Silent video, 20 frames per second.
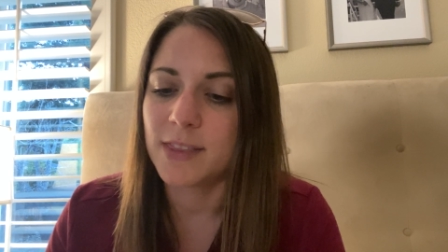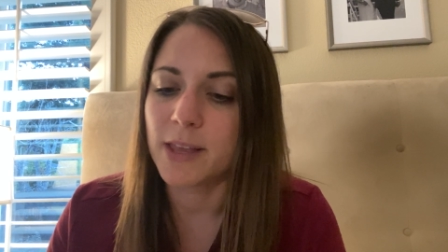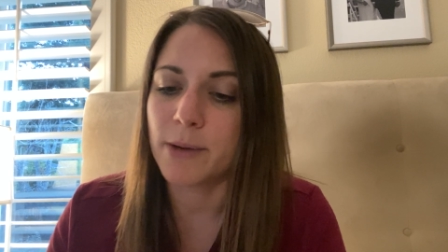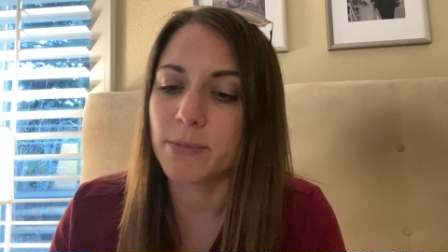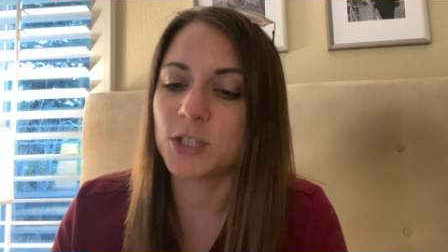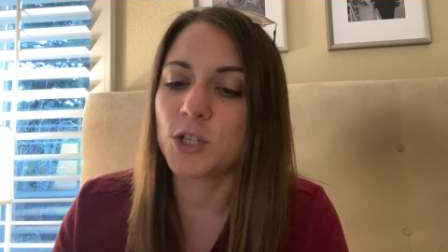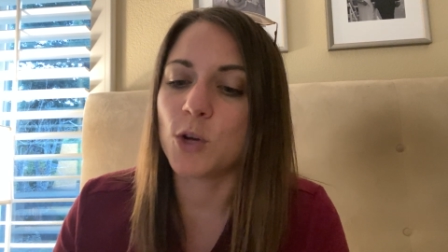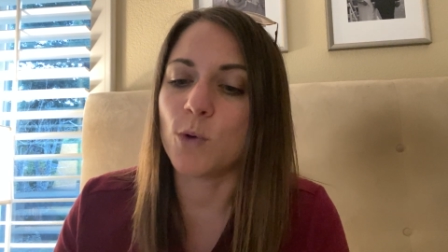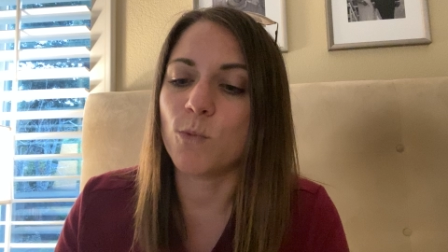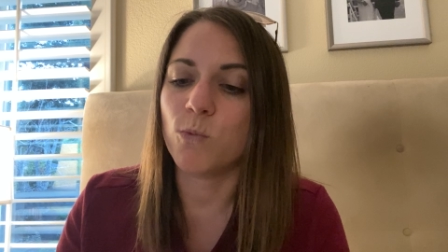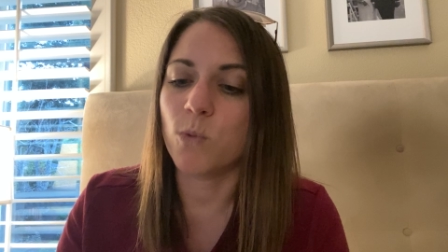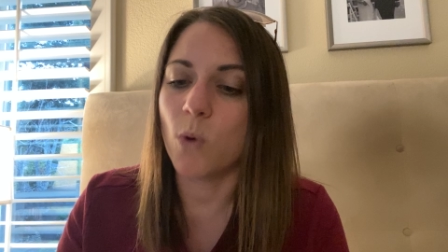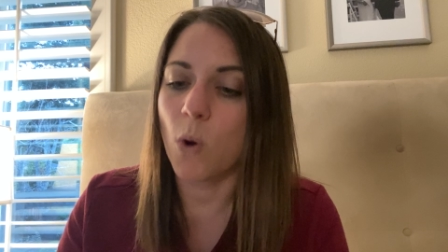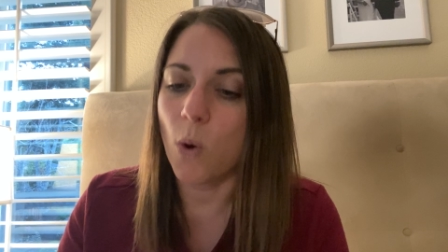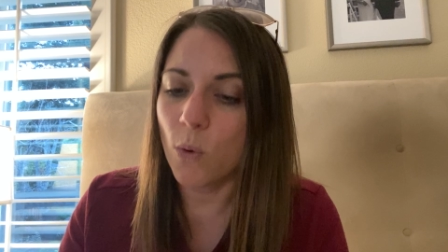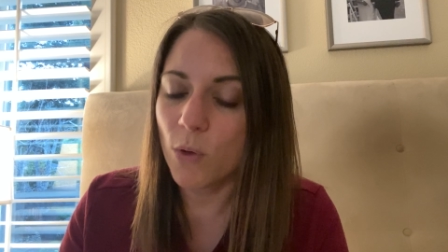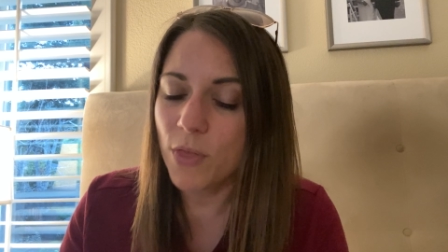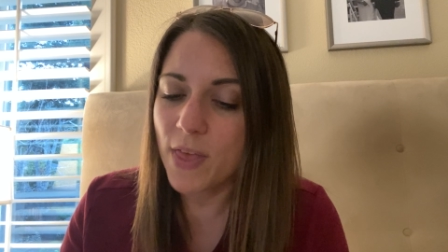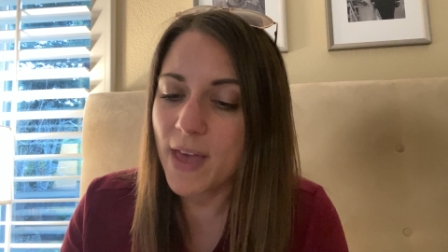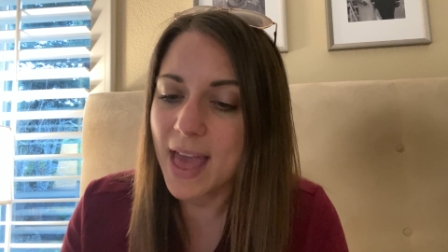They were to
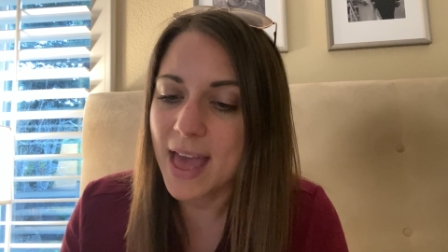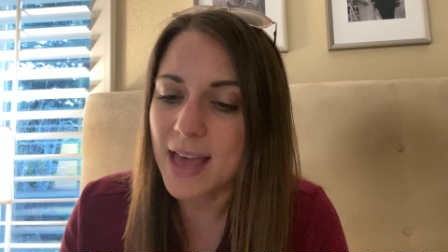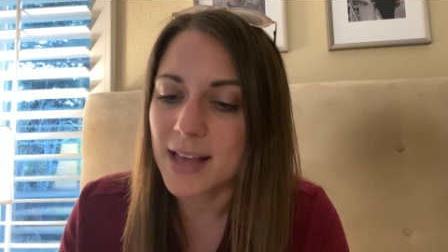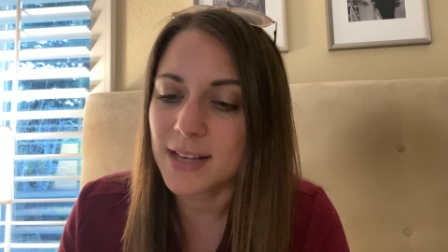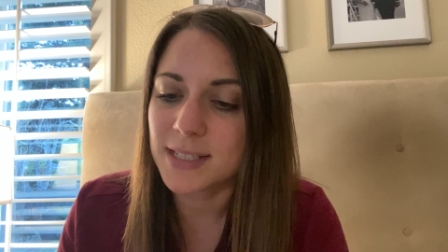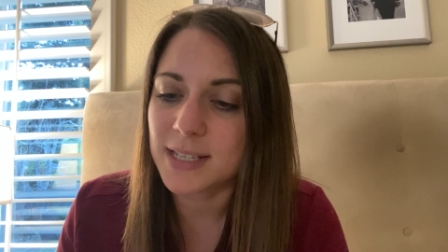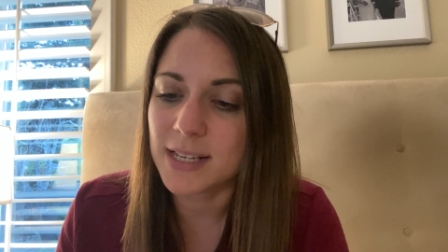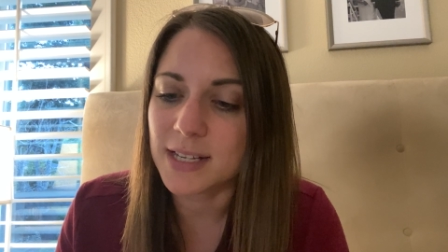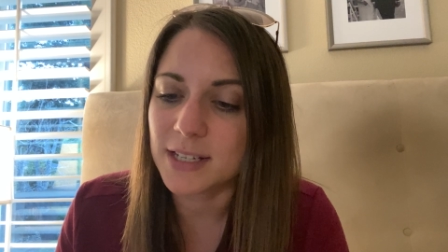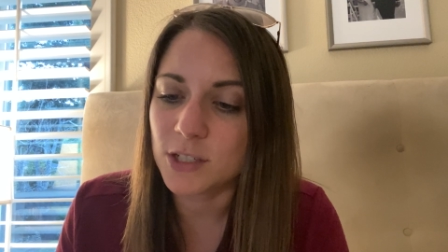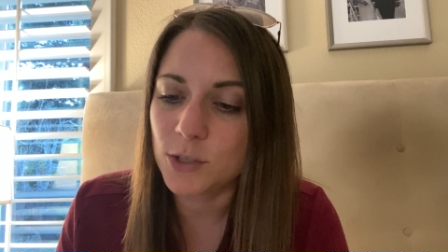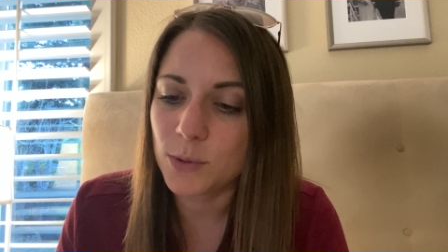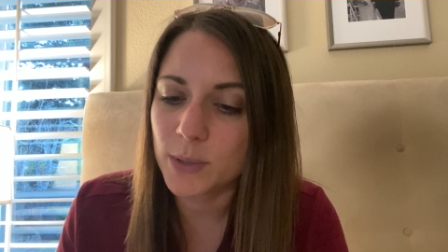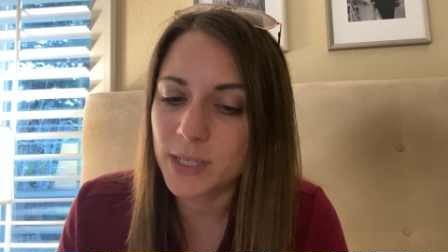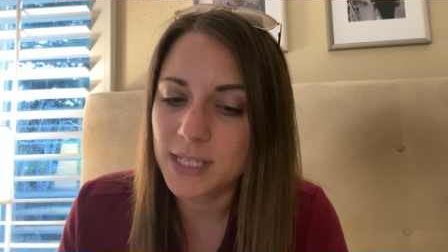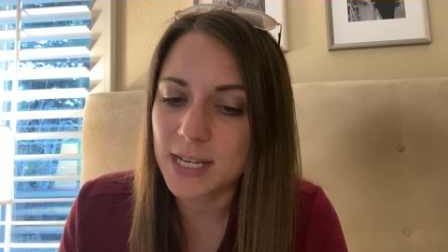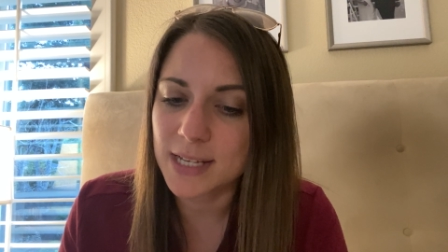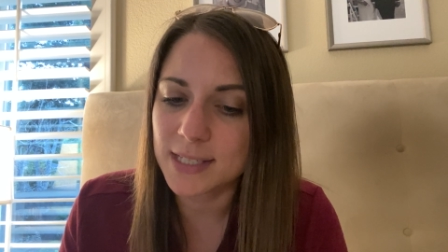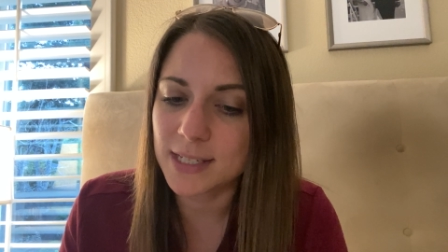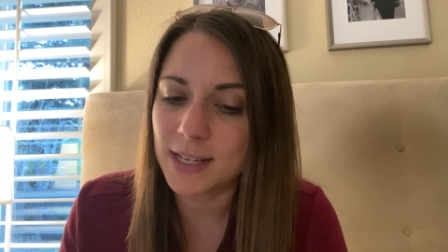roll the eggs into a
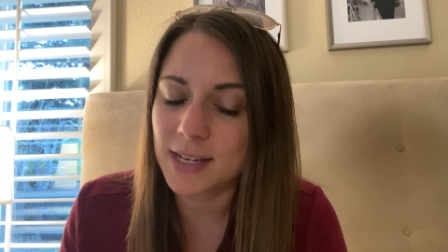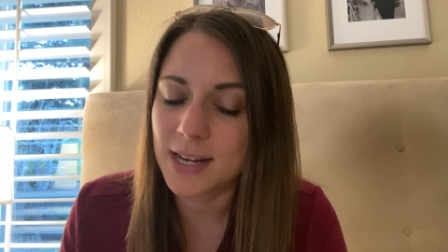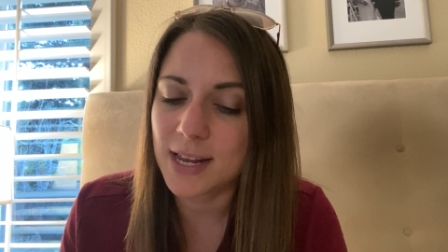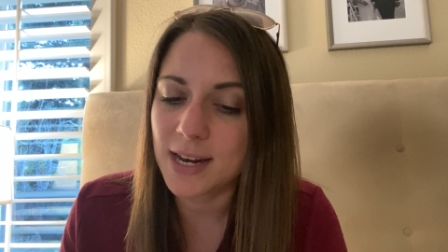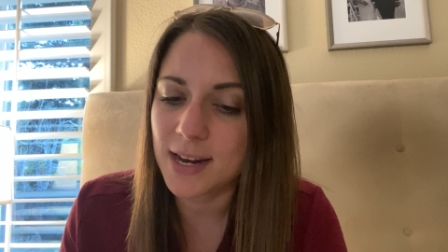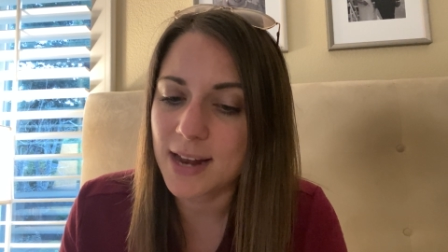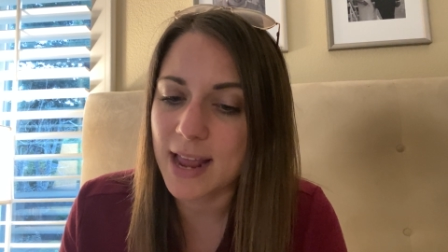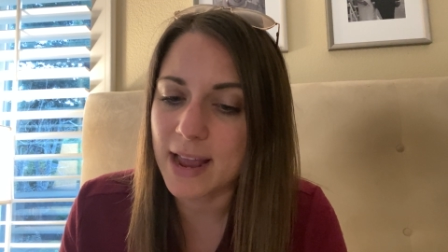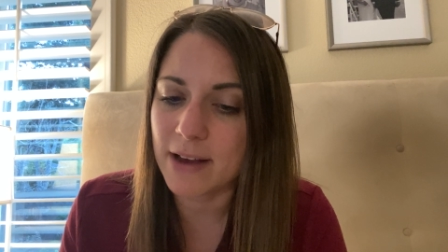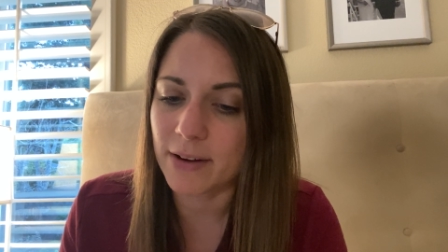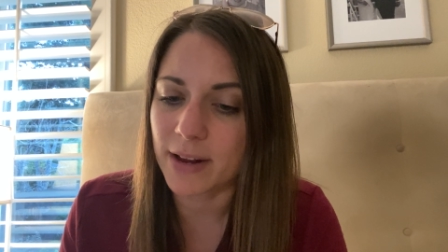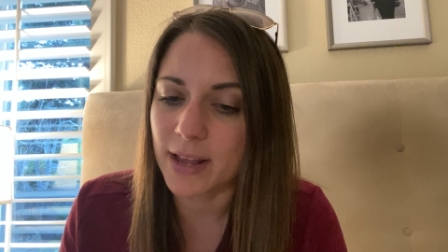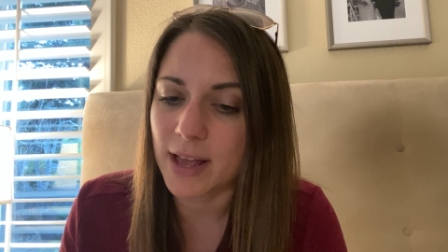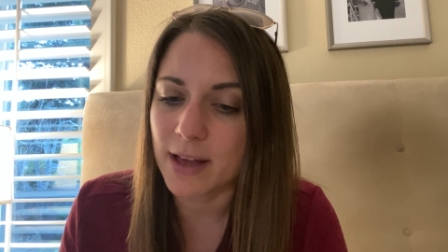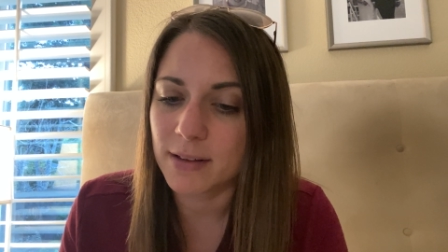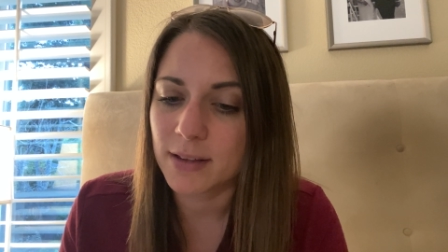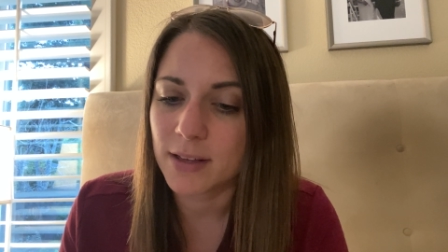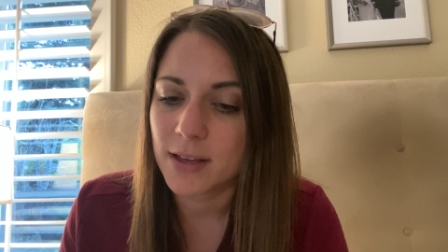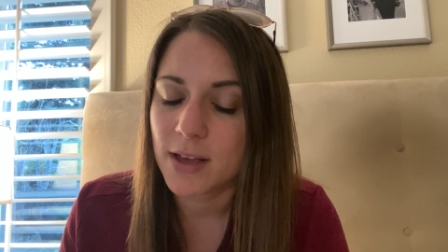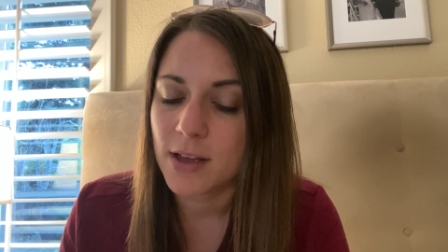designated area.